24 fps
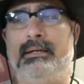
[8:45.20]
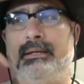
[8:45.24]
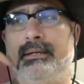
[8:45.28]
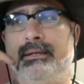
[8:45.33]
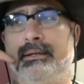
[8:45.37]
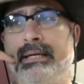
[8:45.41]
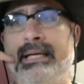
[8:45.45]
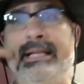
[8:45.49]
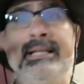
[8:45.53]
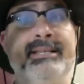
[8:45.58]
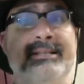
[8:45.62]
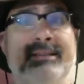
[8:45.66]

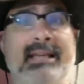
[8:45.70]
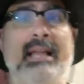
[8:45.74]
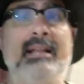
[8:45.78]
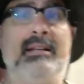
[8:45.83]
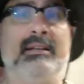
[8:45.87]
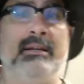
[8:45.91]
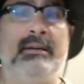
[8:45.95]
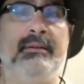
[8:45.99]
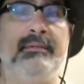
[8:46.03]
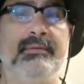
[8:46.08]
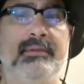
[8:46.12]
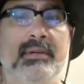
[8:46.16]

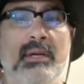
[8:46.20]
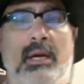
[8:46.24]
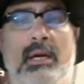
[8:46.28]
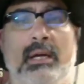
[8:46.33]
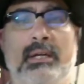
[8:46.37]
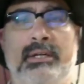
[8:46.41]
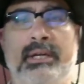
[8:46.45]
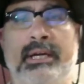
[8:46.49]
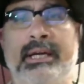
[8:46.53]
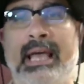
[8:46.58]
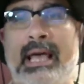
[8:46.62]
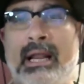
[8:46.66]
incentives
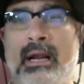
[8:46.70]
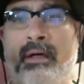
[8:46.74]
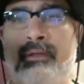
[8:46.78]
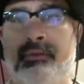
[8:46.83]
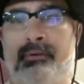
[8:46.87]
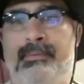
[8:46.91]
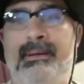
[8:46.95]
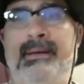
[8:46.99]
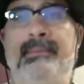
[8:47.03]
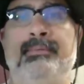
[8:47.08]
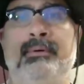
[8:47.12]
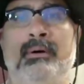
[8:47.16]
to get other
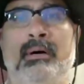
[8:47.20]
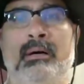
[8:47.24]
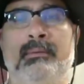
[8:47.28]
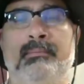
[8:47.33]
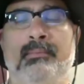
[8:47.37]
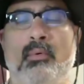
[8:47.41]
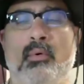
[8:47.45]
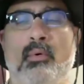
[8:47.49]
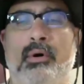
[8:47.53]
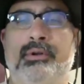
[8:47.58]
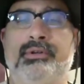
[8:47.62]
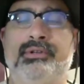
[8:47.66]
people on
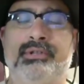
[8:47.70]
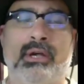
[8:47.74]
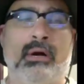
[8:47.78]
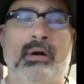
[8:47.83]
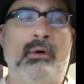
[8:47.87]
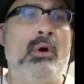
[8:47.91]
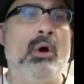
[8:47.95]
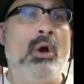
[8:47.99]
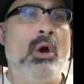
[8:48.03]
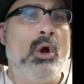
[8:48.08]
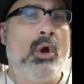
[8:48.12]
board. So